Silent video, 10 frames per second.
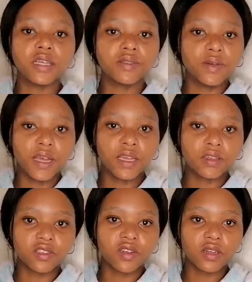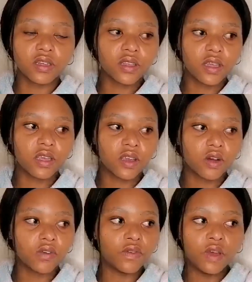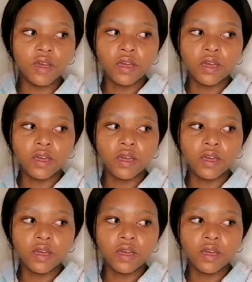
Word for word: that's when I can start thinking of